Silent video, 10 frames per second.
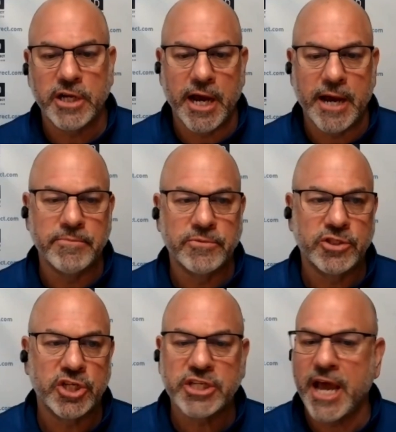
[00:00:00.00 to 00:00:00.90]
Um,
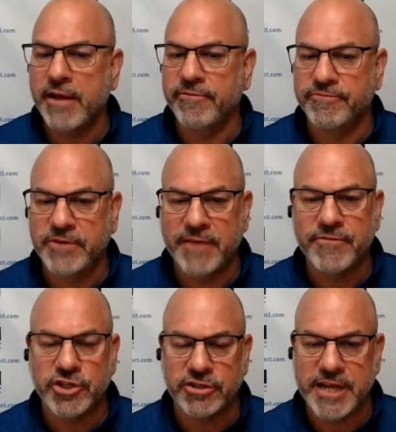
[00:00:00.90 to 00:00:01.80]
just kind of
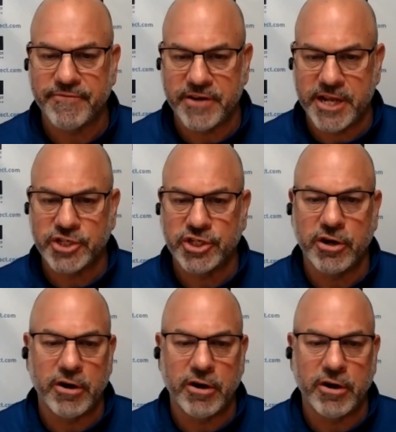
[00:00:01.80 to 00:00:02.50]
give us your definition